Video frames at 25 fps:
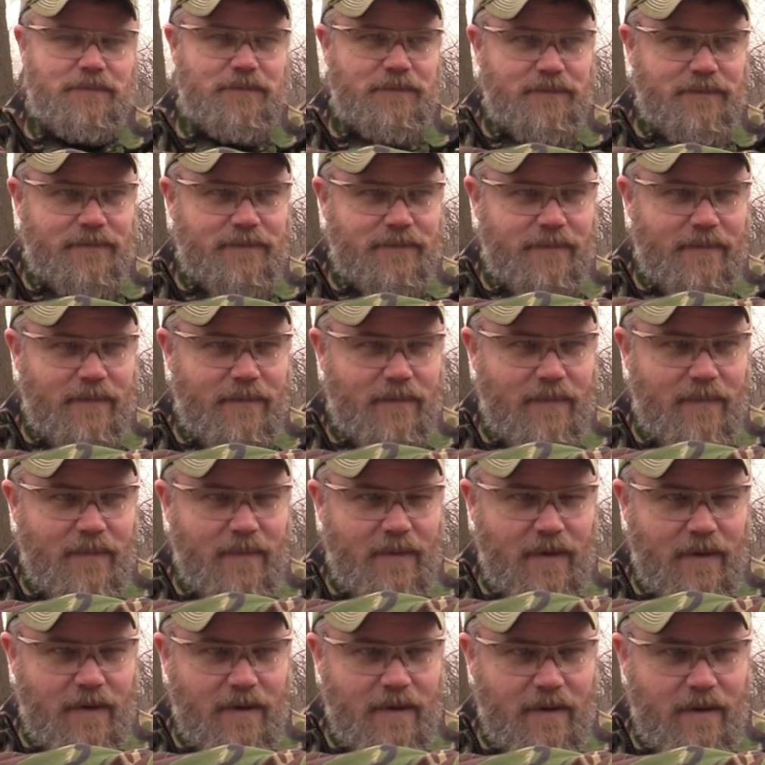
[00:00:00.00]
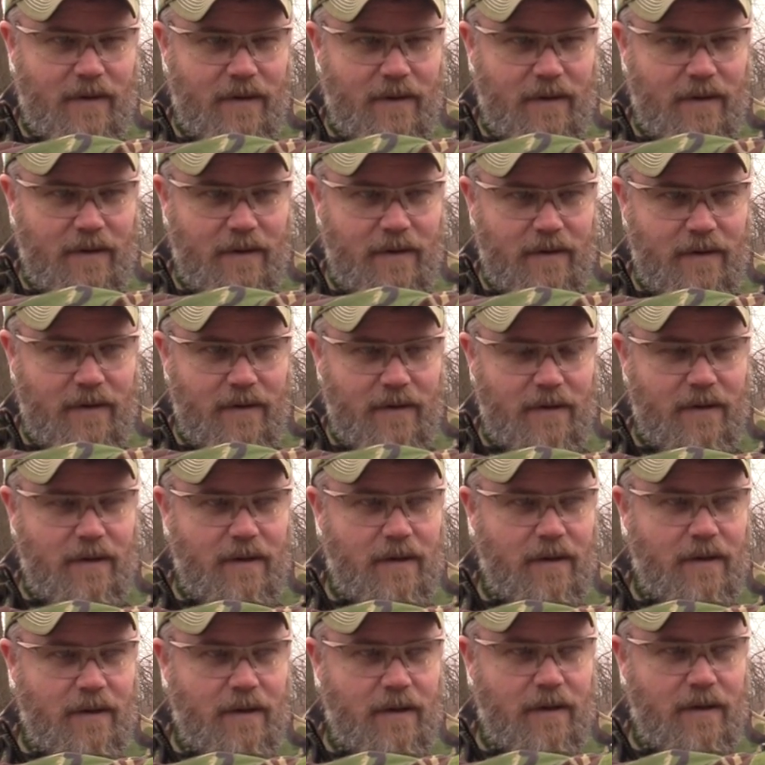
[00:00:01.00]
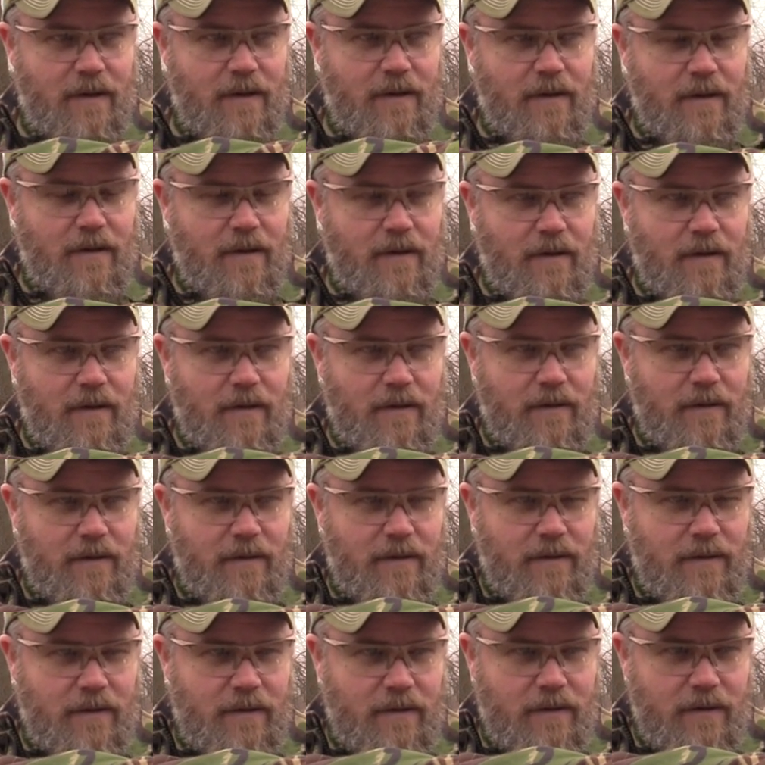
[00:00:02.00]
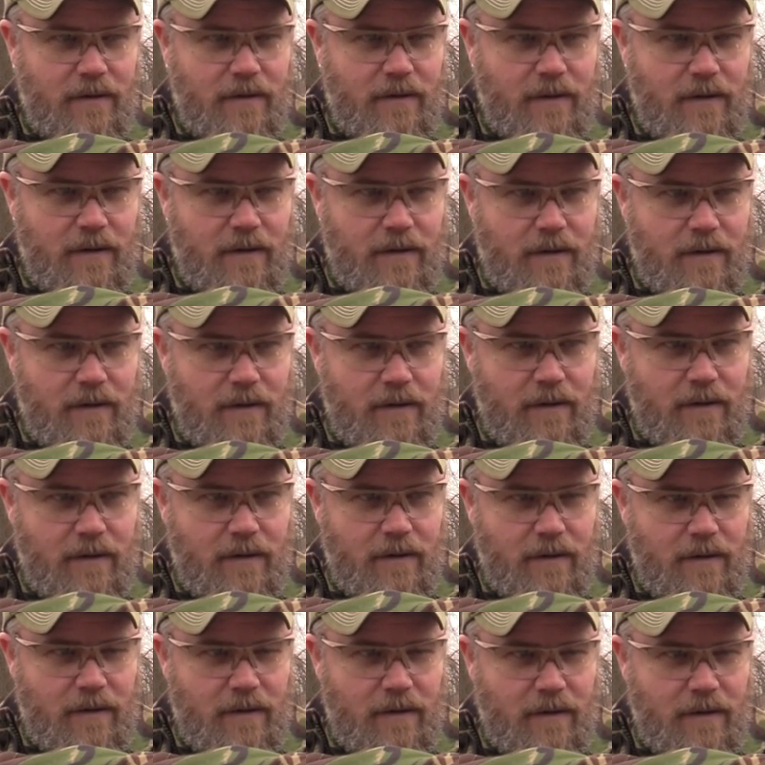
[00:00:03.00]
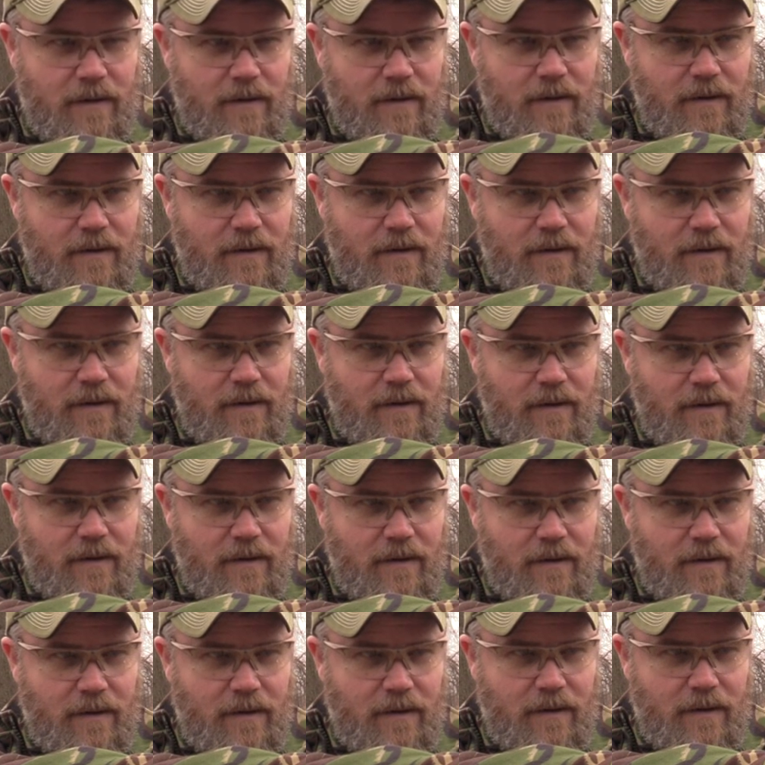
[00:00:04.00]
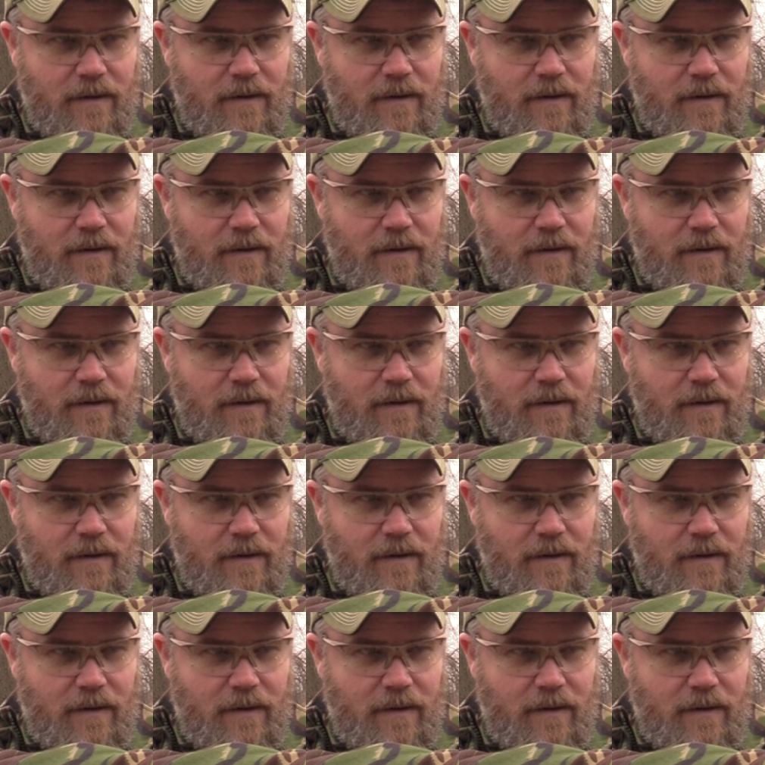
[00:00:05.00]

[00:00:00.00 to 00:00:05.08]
Nobody speaks.